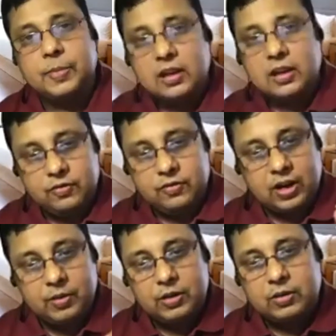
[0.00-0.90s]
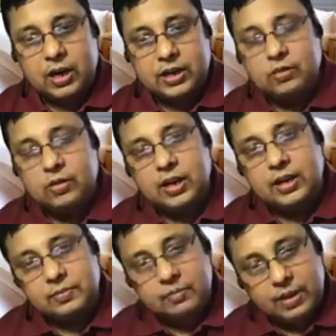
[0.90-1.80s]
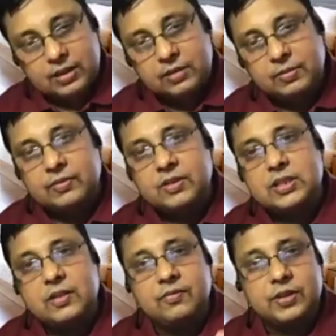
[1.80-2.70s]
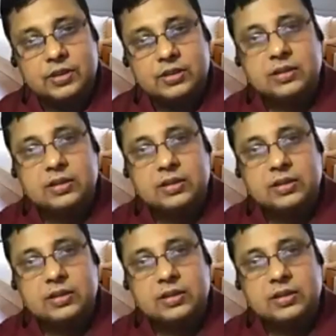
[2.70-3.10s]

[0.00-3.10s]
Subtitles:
If you're able to articulate and make them have the same vision,